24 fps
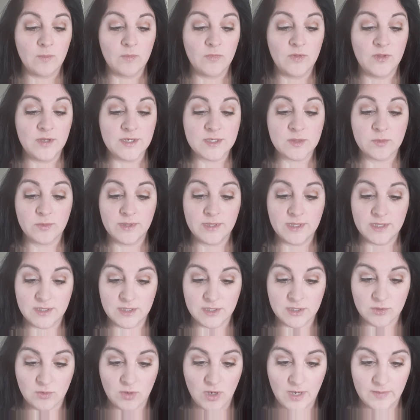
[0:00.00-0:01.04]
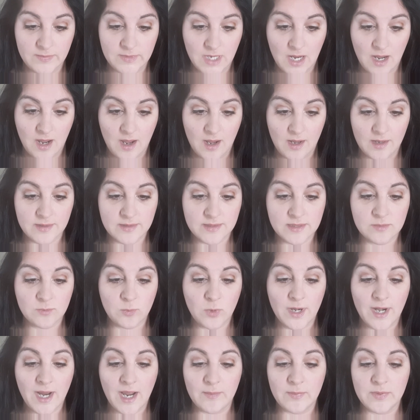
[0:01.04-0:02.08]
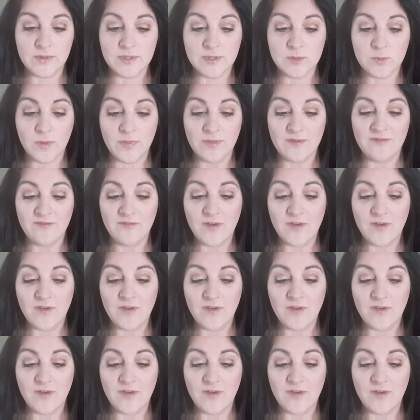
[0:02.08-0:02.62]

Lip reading: This one is described as what happens when the